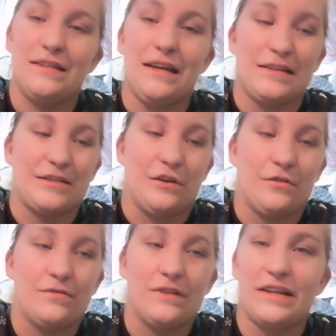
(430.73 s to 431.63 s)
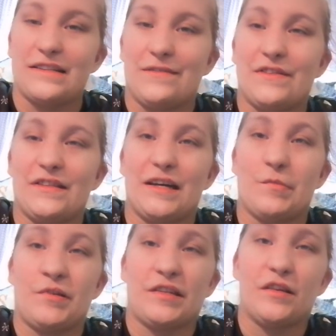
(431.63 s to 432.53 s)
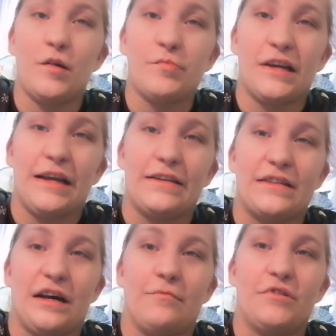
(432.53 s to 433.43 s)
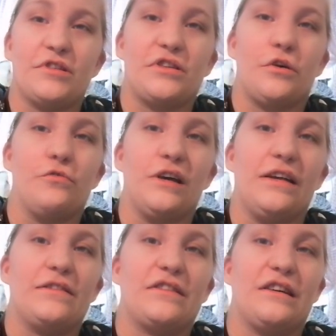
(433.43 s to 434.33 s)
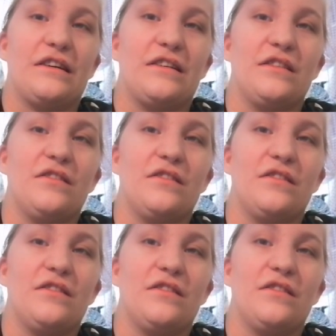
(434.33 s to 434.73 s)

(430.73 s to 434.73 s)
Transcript: yeah, so that is everything I picked up, and I'm gonna go and uh,